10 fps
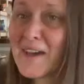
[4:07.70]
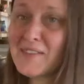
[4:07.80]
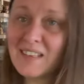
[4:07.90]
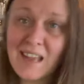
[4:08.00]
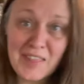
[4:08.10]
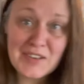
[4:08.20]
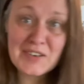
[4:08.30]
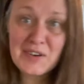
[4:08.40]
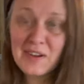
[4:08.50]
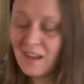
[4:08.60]
have
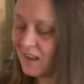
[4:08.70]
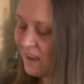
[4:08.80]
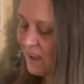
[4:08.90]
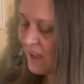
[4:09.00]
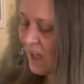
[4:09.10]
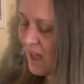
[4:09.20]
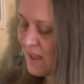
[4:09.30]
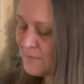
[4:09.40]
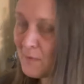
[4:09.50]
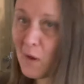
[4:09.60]
another
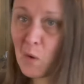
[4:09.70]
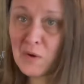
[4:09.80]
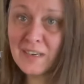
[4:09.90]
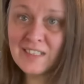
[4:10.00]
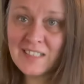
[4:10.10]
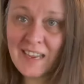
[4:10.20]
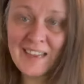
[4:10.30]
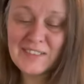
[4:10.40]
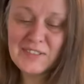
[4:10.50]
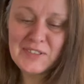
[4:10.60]
um, orange
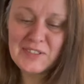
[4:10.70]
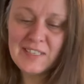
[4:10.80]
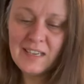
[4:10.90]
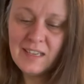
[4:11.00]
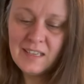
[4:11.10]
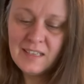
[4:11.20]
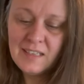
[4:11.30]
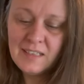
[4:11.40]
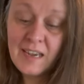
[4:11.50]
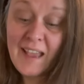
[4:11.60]
handled
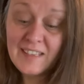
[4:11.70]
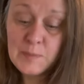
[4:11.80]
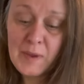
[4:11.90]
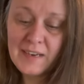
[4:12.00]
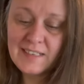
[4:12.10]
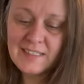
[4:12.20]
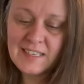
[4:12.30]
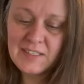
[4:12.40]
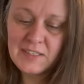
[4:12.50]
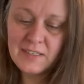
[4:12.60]
nice pair of
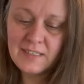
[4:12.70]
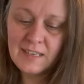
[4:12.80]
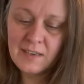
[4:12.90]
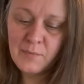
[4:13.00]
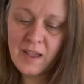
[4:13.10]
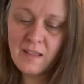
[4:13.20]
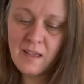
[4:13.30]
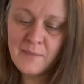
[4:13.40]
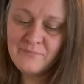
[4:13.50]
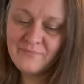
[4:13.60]
scissors and well,
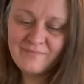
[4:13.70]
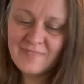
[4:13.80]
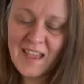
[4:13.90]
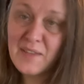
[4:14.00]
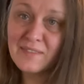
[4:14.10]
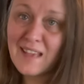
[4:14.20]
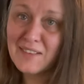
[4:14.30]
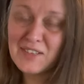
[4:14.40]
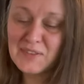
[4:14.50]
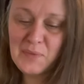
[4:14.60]
um, that,
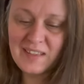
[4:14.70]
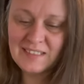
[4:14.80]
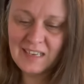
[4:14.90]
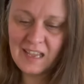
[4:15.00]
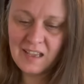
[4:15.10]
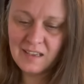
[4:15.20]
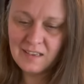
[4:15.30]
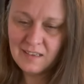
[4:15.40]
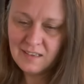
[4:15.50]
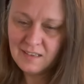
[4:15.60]
that just wasn't it.
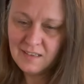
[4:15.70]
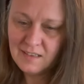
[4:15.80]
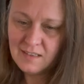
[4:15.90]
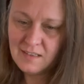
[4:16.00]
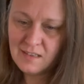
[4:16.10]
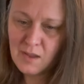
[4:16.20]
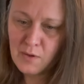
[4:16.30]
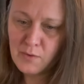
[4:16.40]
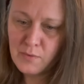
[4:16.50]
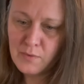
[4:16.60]
So
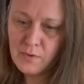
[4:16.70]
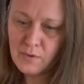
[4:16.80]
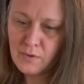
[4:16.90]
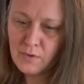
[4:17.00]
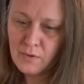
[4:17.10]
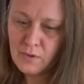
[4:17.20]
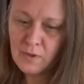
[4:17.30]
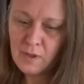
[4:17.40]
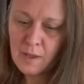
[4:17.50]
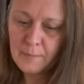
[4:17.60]

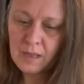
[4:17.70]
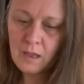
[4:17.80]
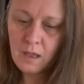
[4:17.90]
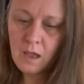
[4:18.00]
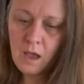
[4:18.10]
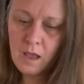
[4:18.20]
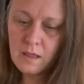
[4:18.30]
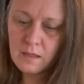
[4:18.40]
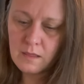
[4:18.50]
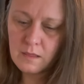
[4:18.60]
I'm gonna cut
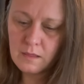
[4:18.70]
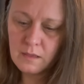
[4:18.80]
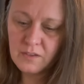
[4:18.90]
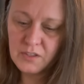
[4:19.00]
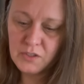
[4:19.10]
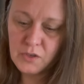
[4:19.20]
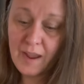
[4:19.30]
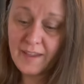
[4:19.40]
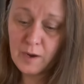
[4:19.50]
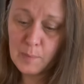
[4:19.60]
the
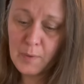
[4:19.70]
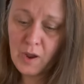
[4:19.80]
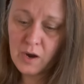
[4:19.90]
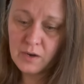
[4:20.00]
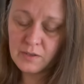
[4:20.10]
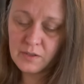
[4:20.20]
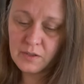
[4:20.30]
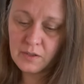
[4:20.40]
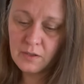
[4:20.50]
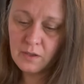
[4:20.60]
striker
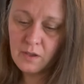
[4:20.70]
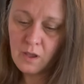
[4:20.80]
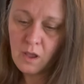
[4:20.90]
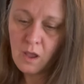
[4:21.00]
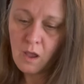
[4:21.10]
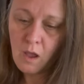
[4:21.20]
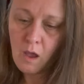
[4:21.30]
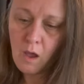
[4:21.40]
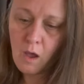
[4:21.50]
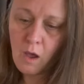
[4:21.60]
parts
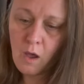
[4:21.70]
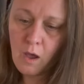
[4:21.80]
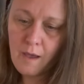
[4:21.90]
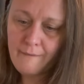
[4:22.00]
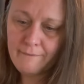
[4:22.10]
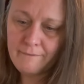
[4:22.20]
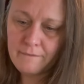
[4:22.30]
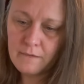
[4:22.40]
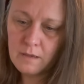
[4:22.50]
off